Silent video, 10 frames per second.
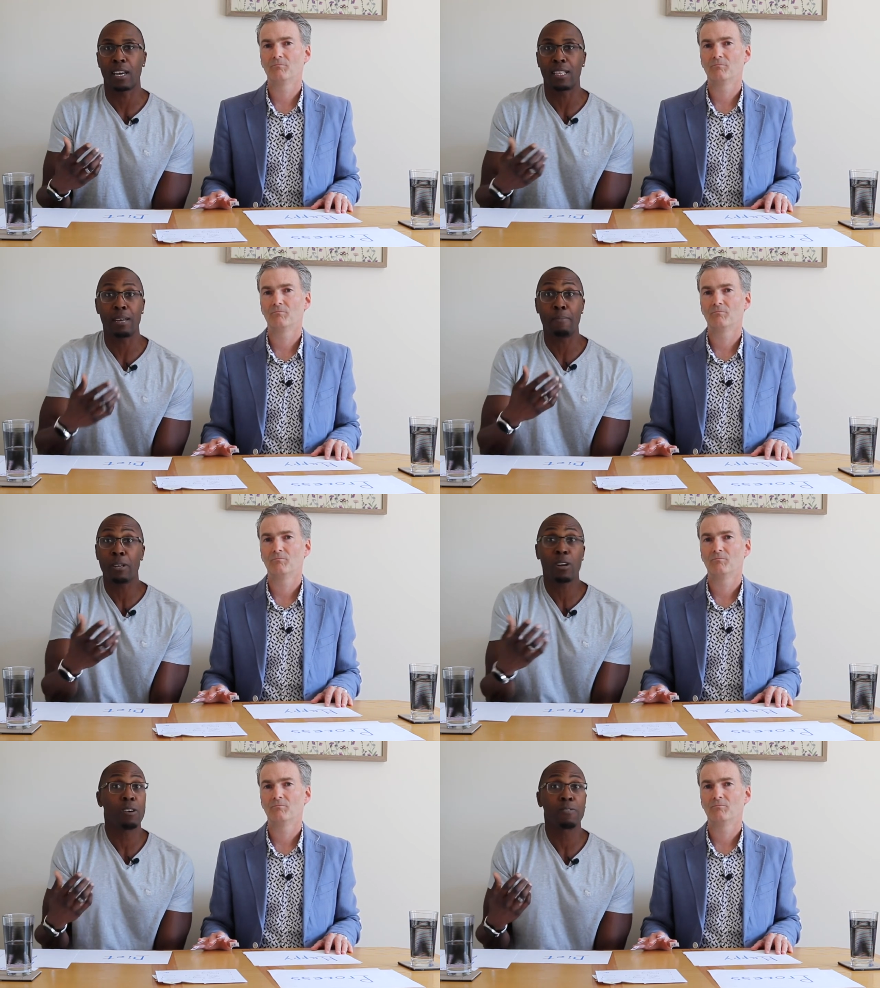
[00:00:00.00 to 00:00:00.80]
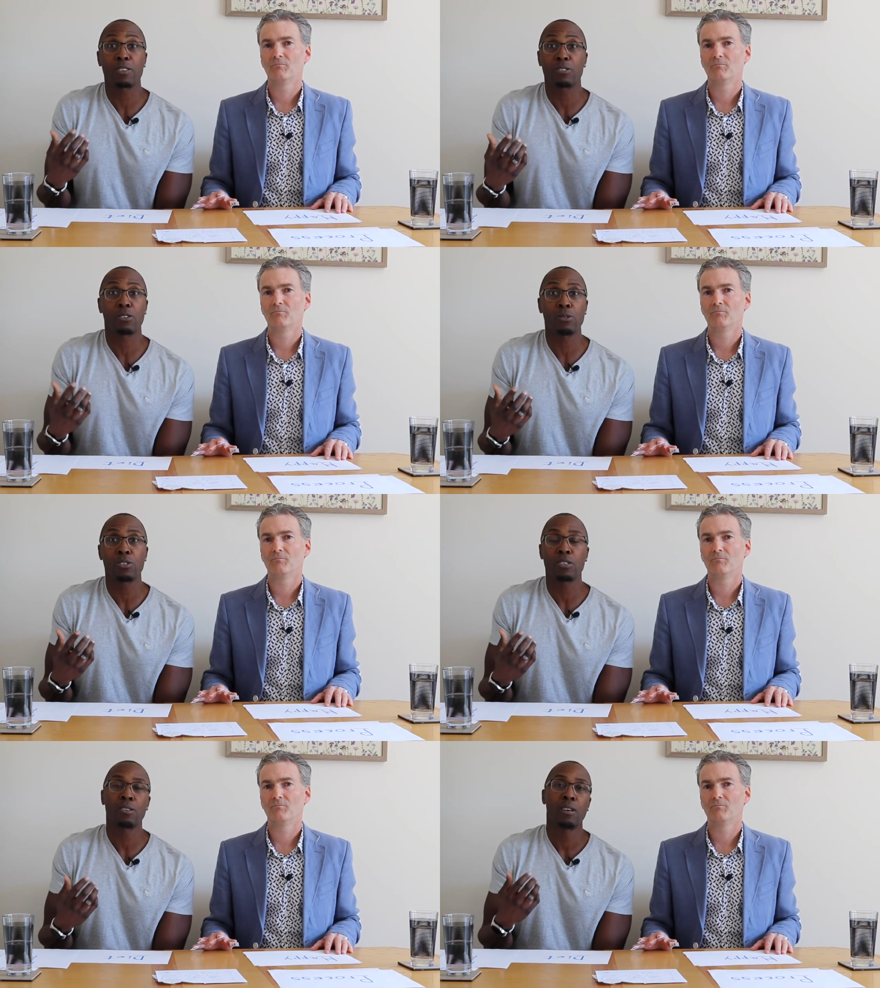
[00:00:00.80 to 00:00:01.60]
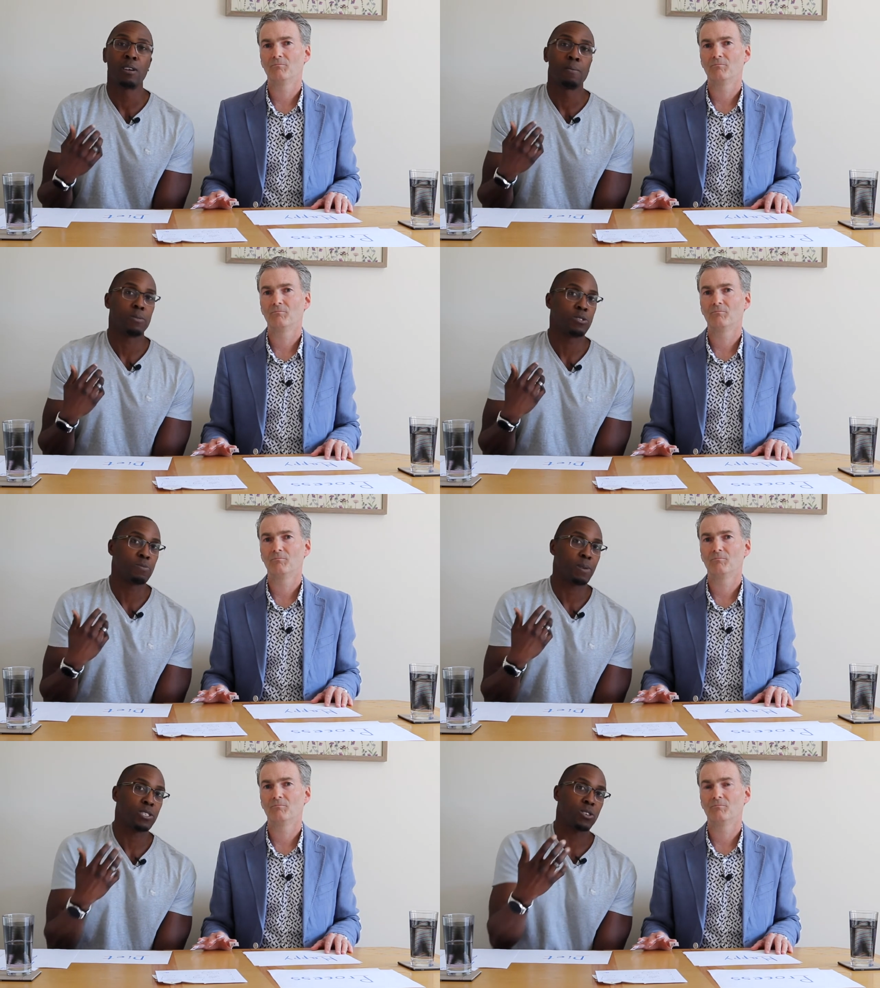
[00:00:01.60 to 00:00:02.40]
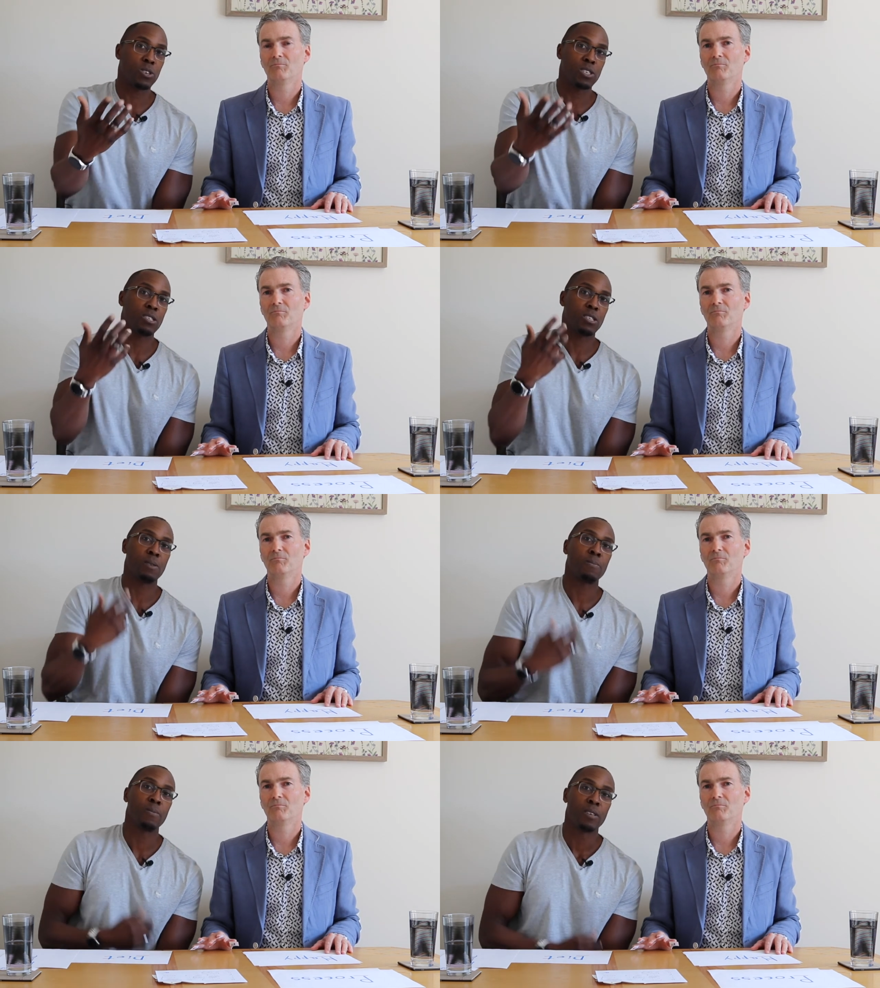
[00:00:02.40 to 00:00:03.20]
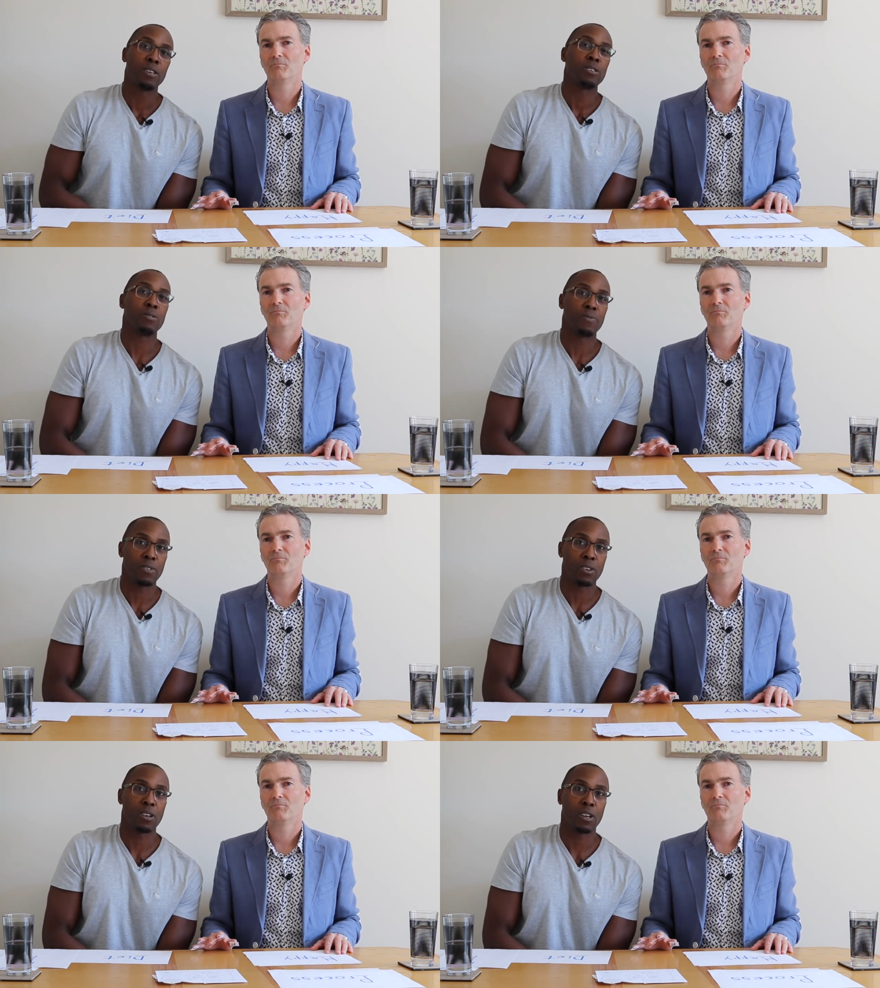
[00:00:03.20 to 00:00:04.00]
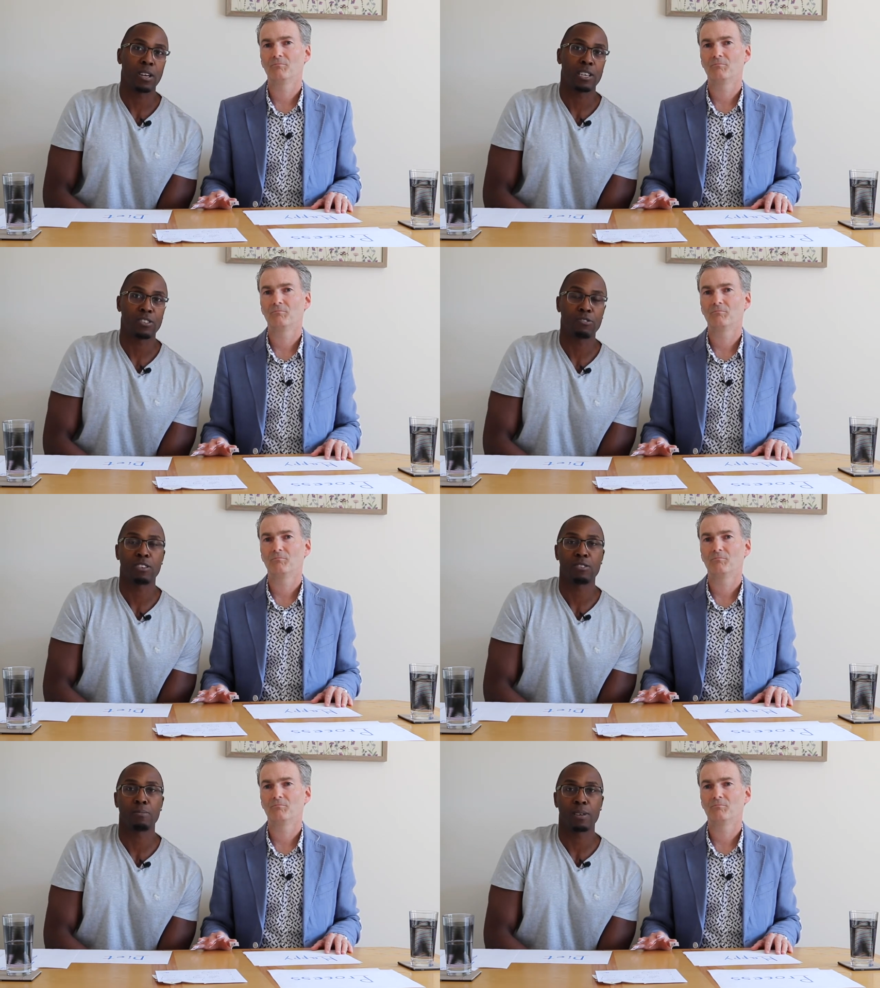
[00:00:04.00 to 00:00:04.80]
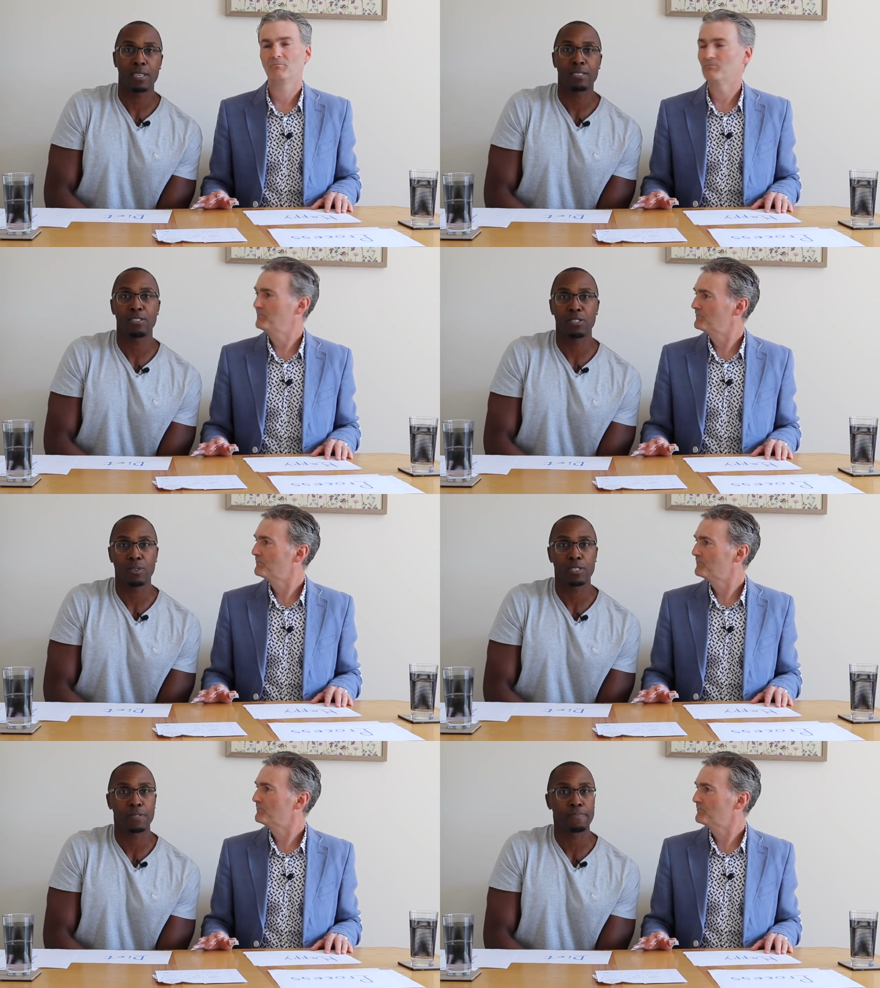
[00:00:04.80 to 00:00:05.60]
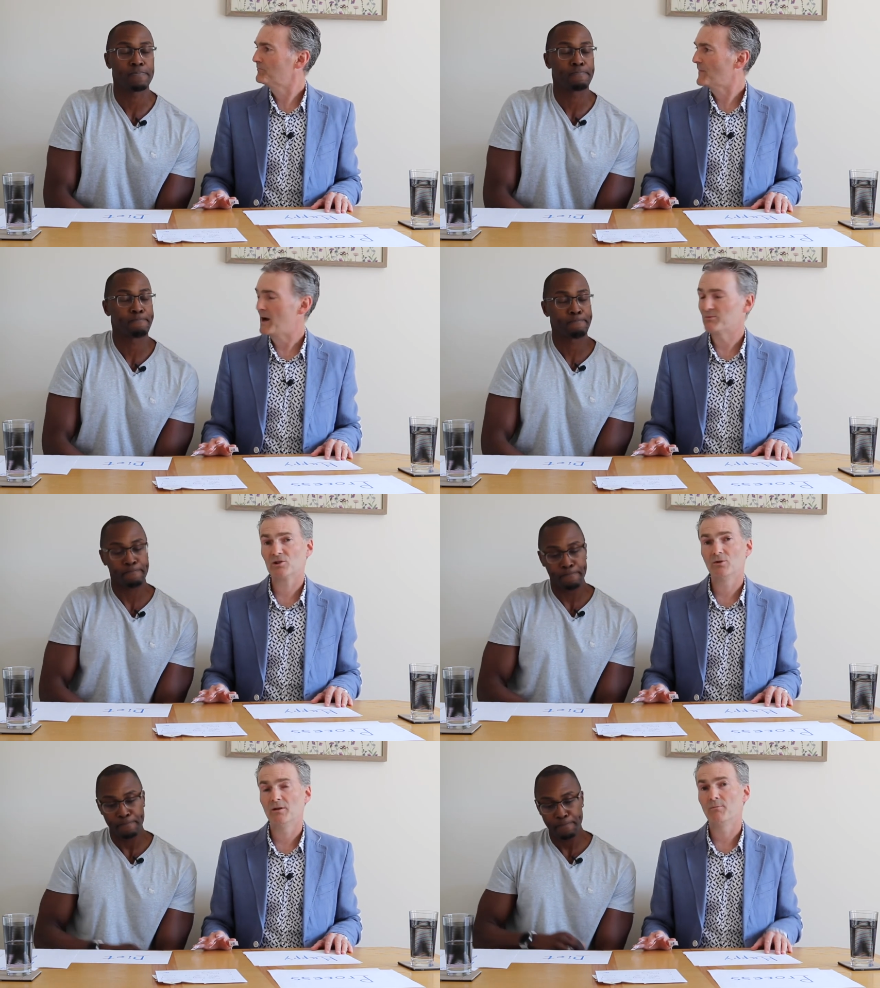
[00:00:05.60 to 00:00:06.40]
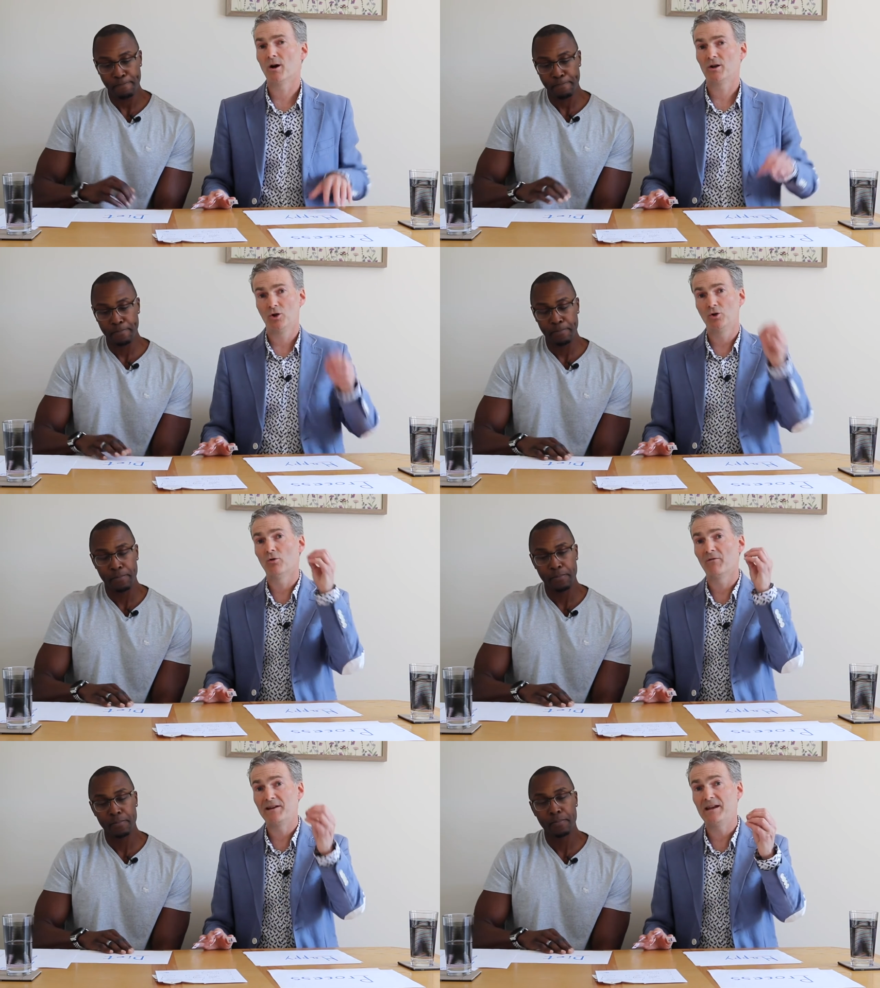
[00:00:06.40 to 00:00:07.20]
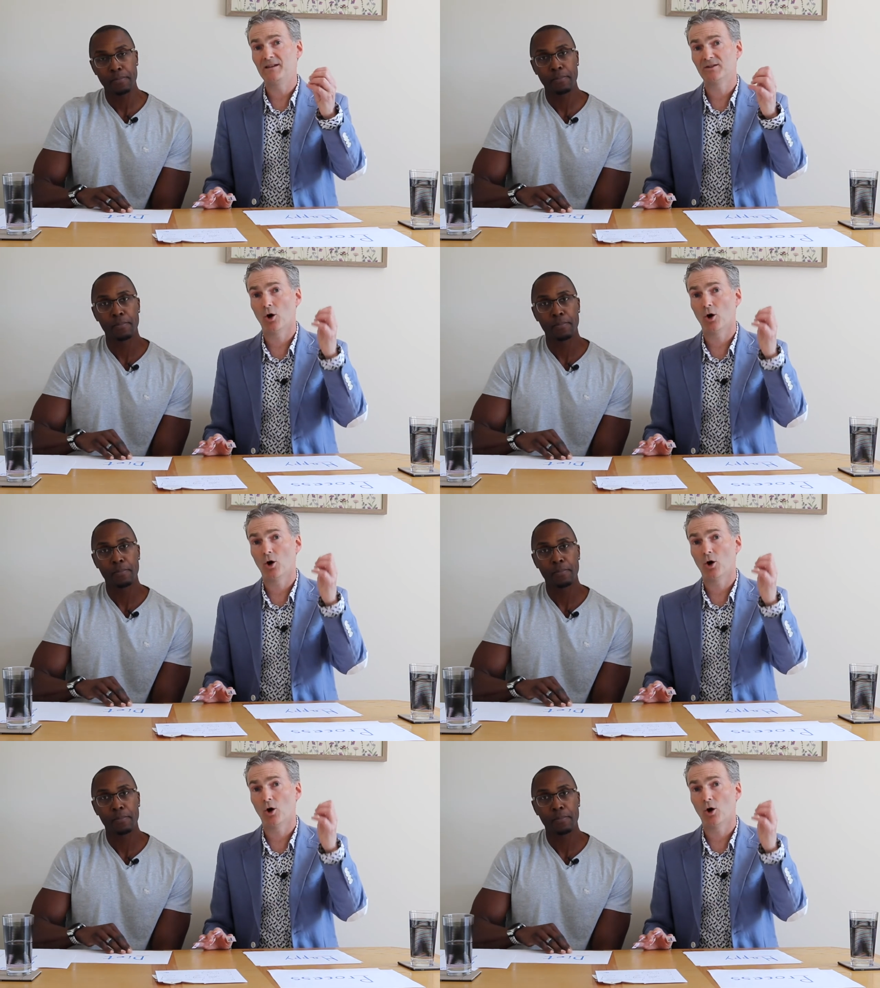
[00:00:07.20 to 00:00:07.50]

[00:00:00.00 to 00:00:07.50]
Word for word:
Speaker 1: And they may not offer you a solution, but just by talking to them, you'll feel a lot less stressed about that situation.
Speaker 2: Absolutely, Mike, and you'll release